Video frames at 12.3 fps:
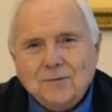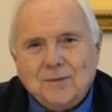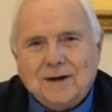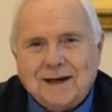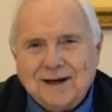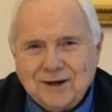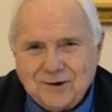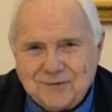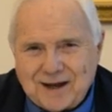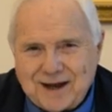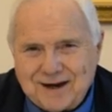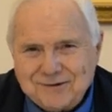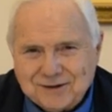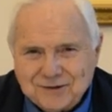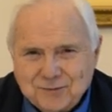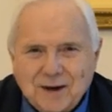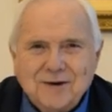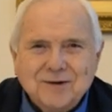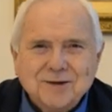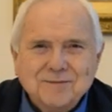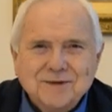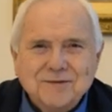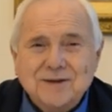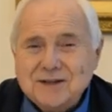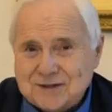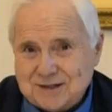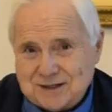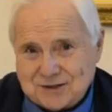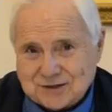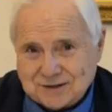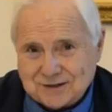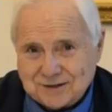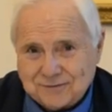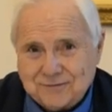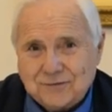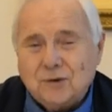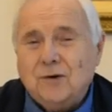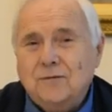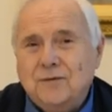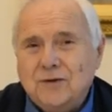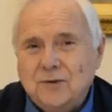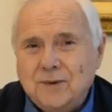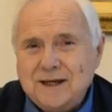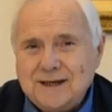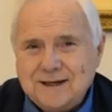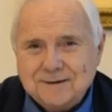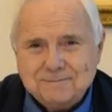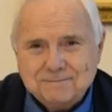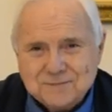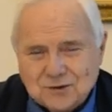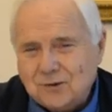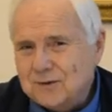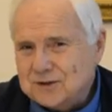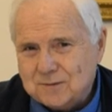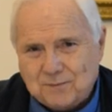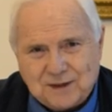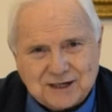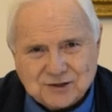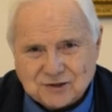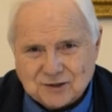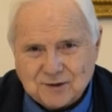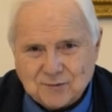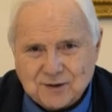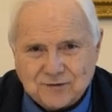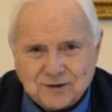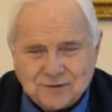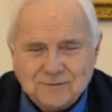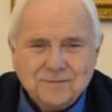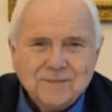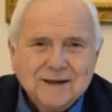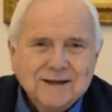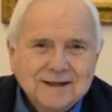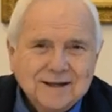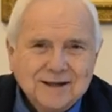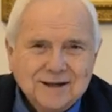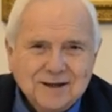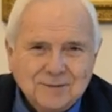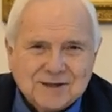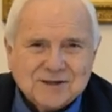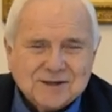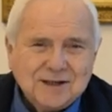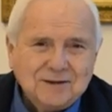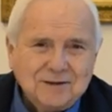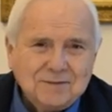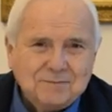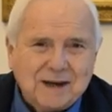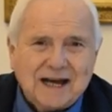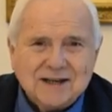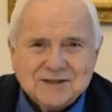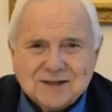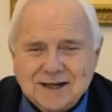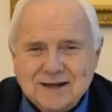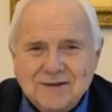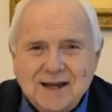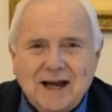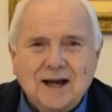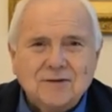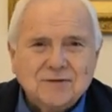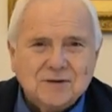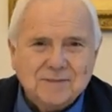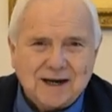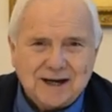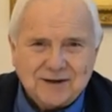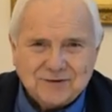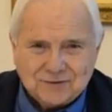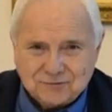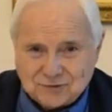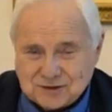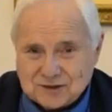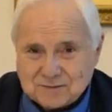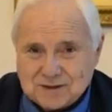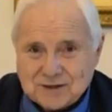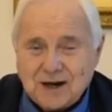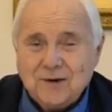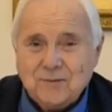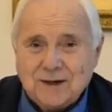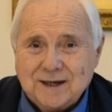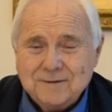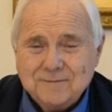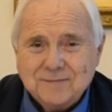Well, hello there, and welcome to this edition of Thought for the Week. It's always a pleasure to be with you. We're still basking in the aftermath of Christmas, aren't we?